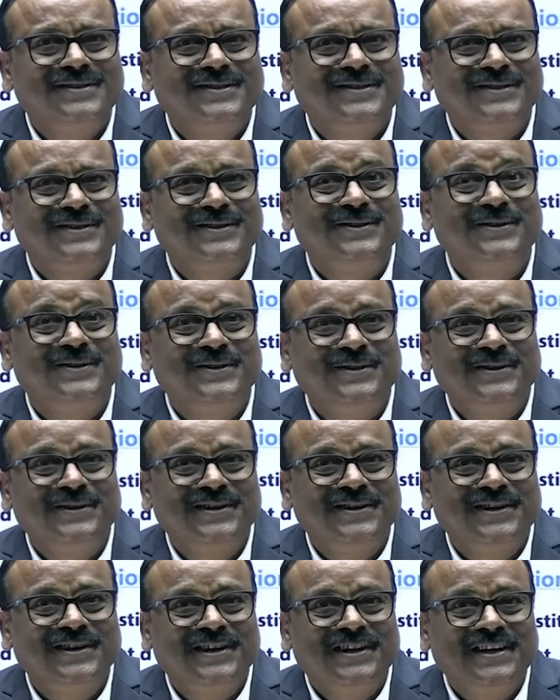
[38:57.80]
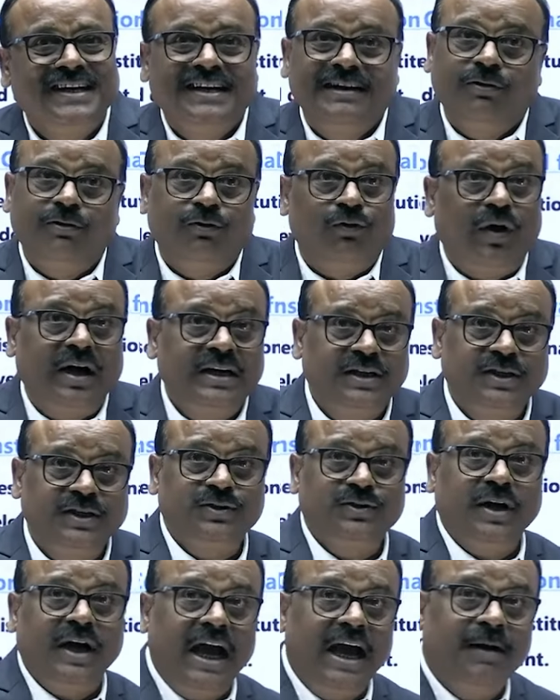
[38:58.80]
So, what
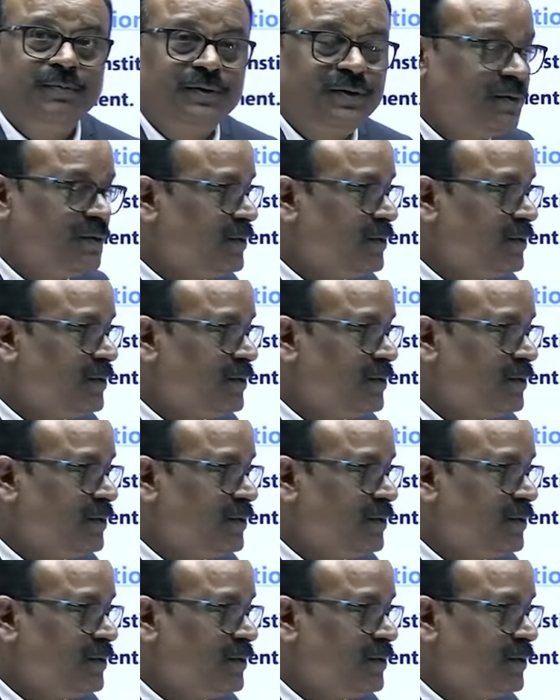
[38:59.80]
you have to